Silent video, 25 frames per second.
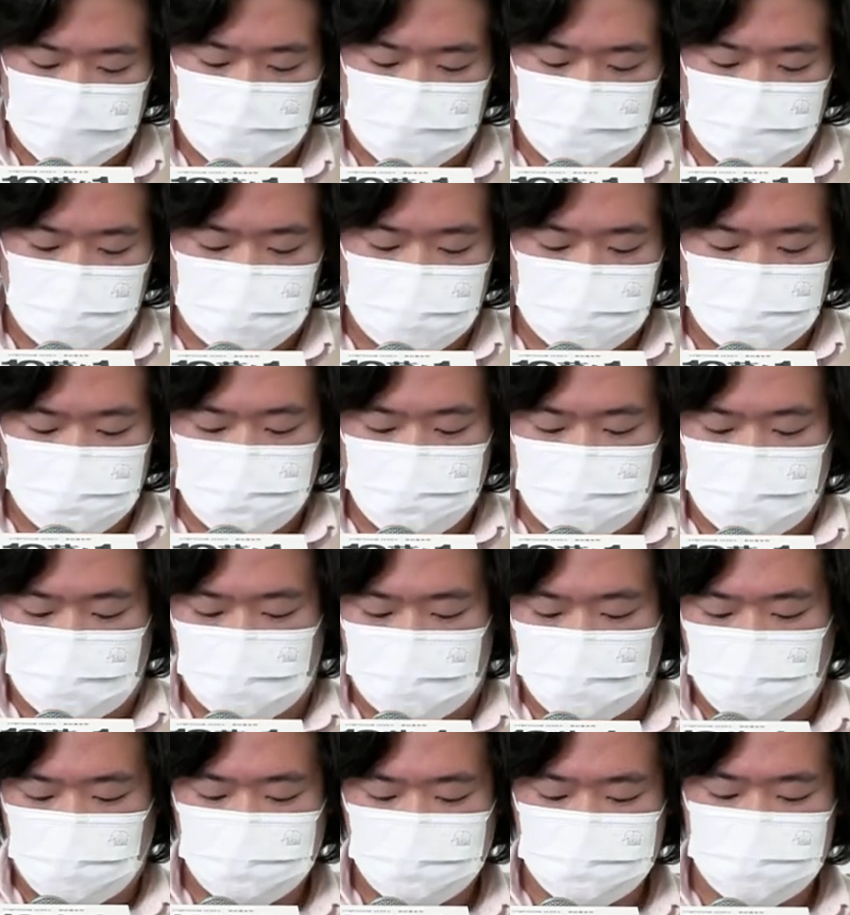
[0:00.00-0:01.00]
Thank you,
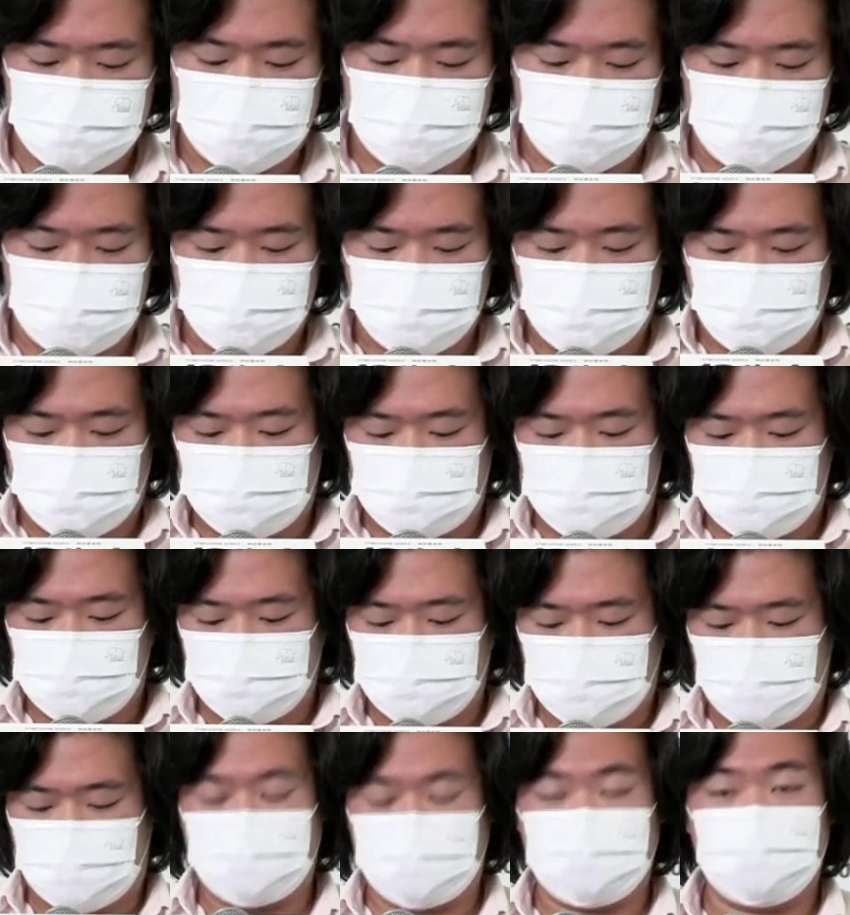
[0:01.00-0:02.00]
Betsy, for your
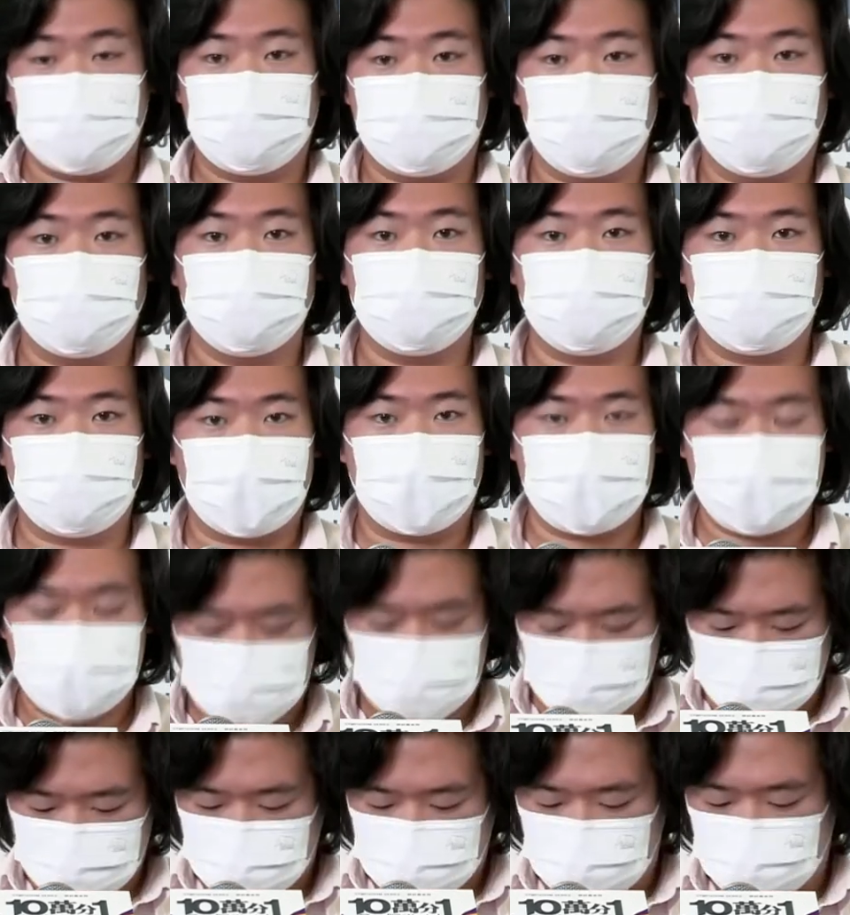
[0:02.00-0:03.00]
sharing. So
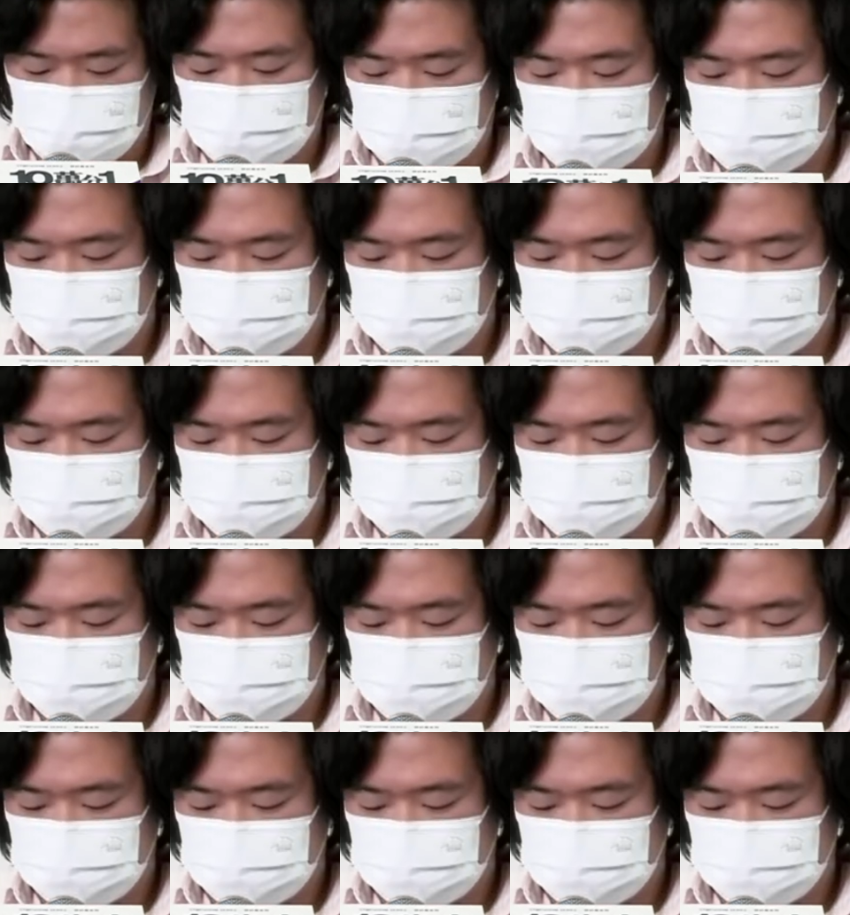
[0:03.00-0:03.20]
before we